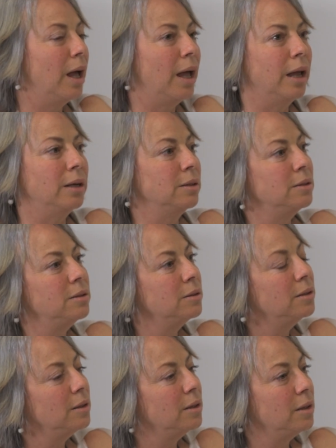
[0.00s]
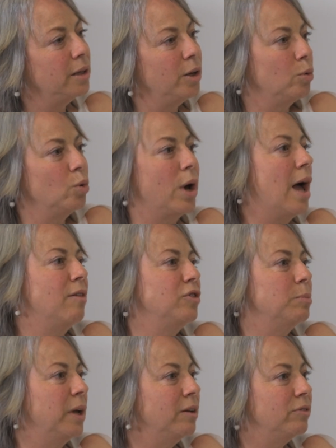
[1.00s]
and he'll look
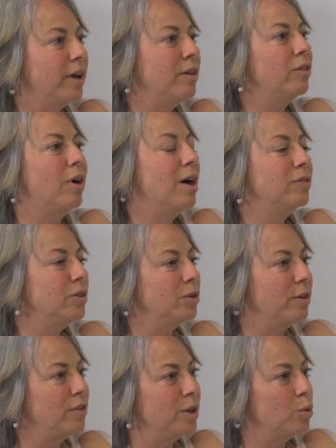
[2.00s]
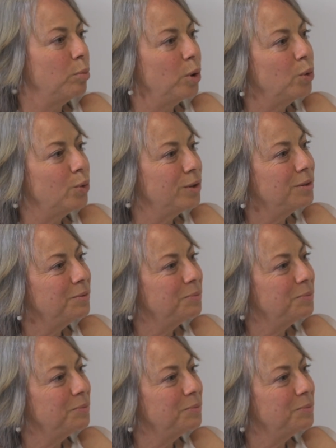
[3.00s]
after me forever after, and everything will be good.